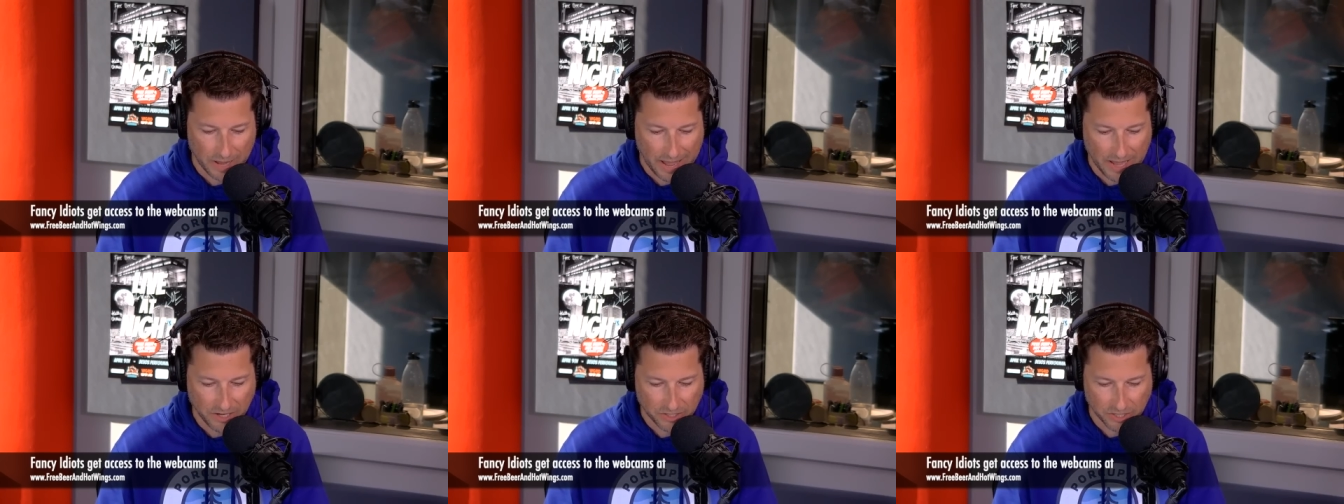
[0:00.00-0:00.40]

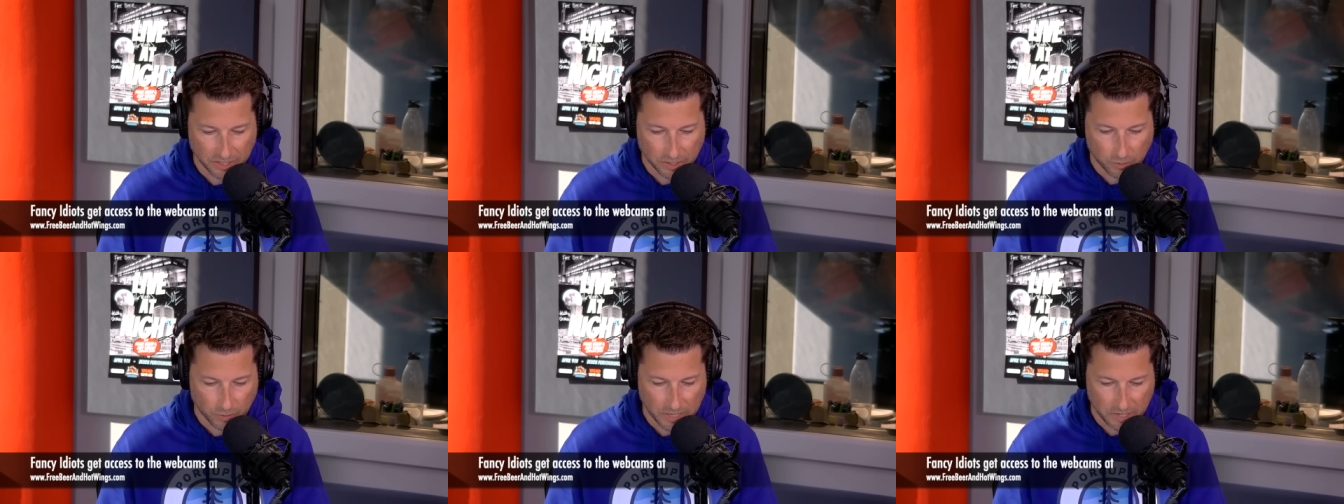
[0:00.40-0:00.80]

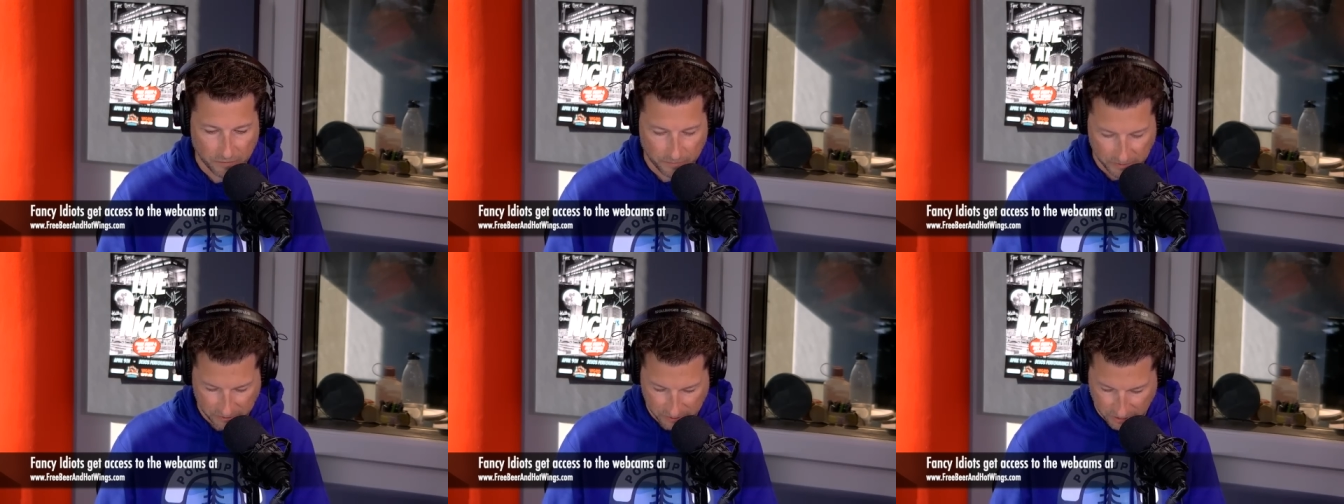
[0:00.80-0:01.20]
ancient Greek
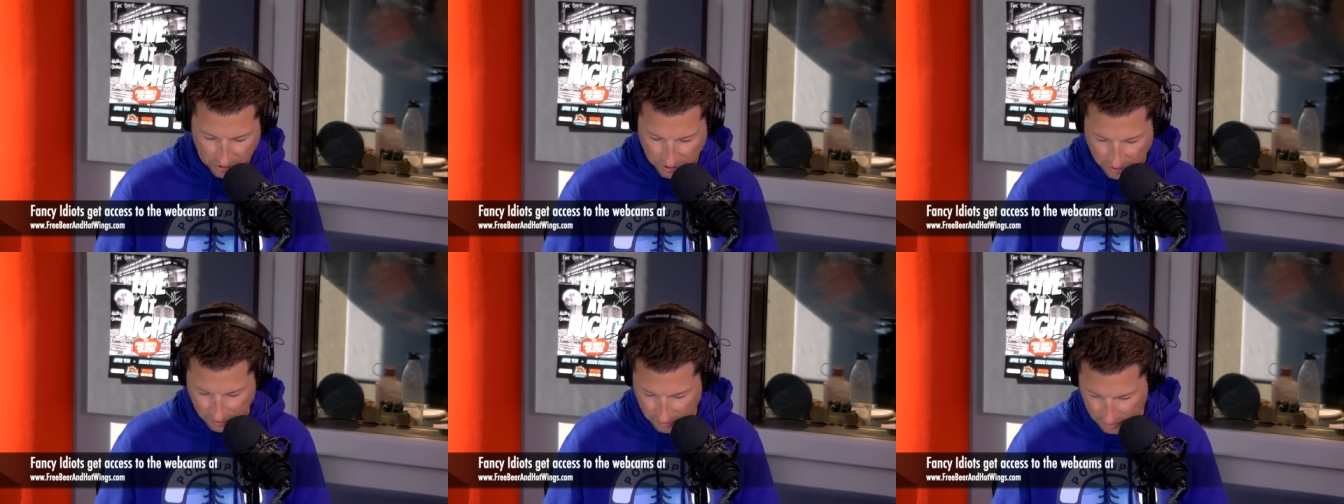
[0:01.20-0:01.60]

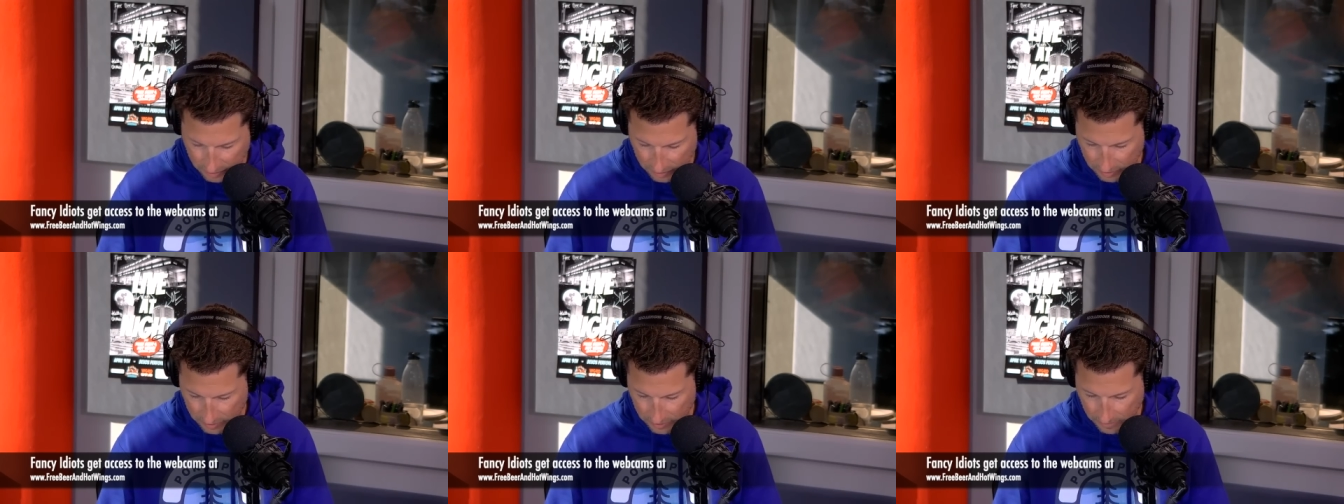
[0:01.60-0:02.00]
physician?
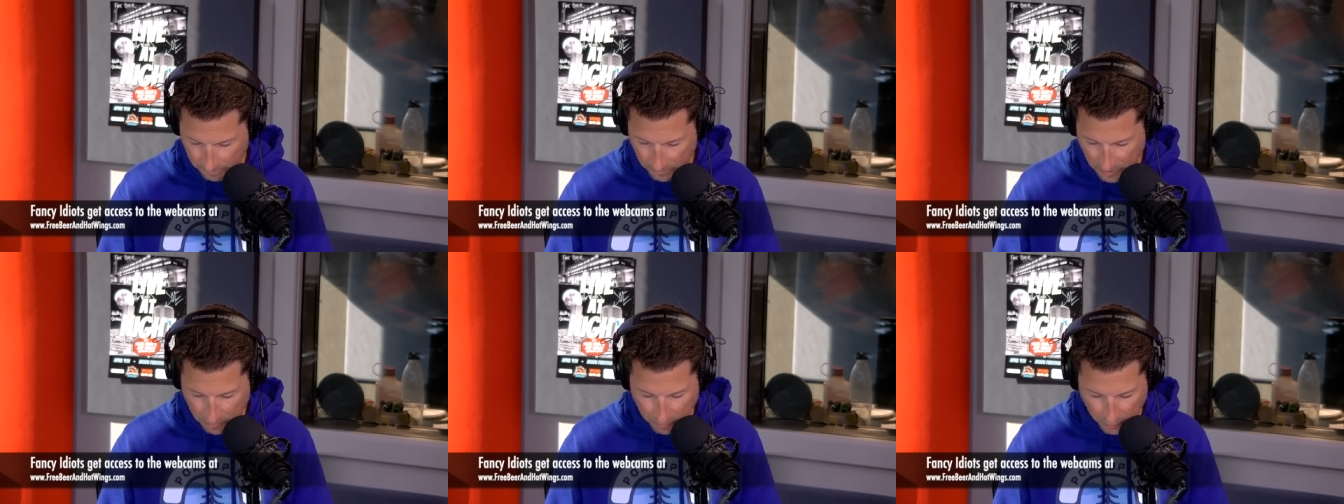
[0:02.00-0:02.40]

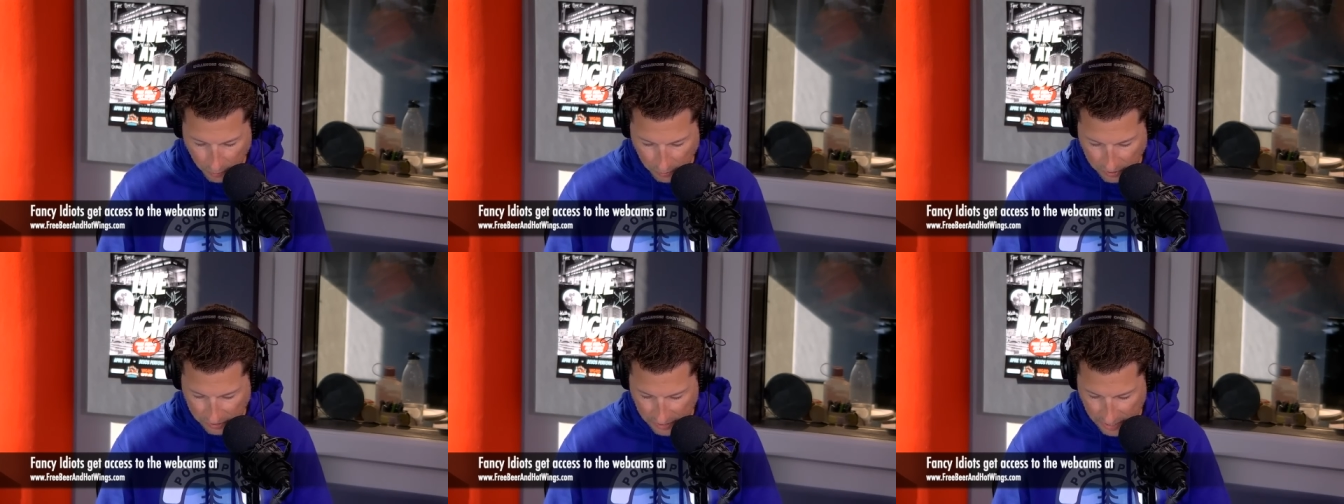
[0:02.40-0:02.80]

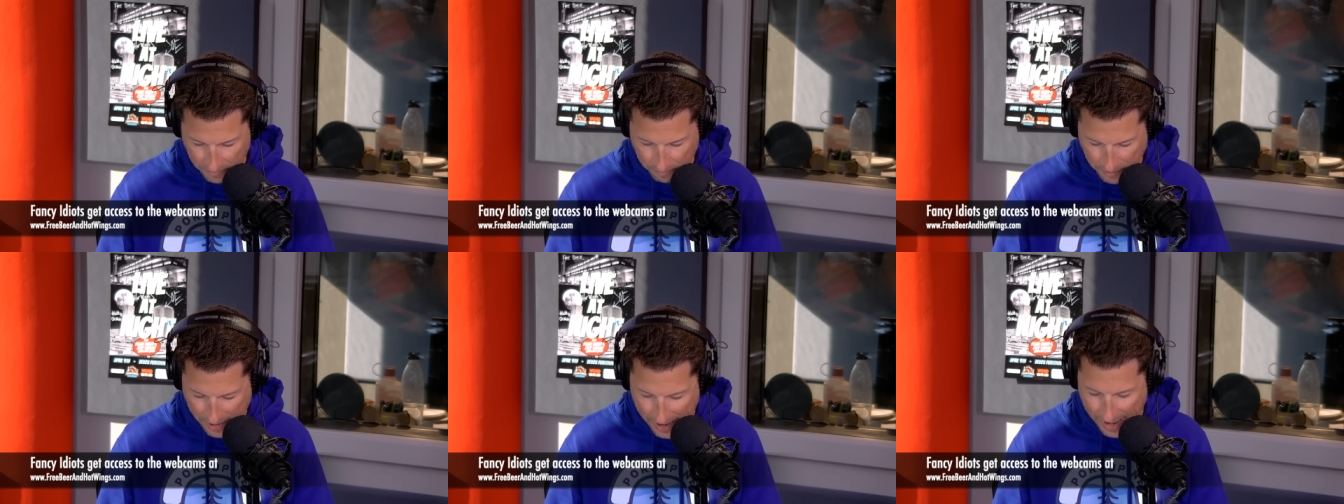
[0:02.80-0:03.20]
Bruce said
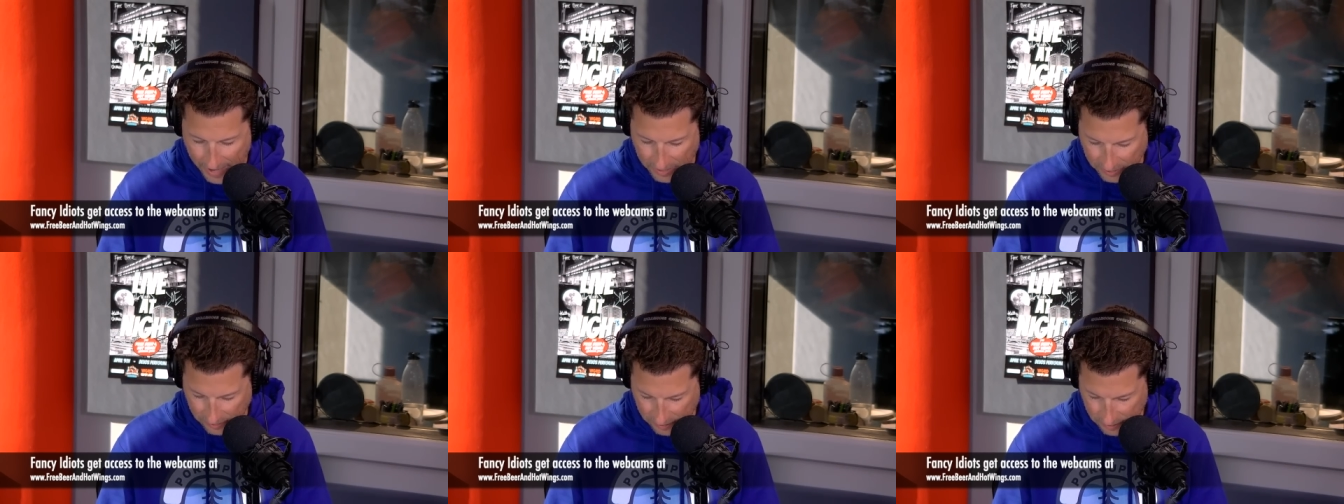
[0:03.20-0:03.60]
pass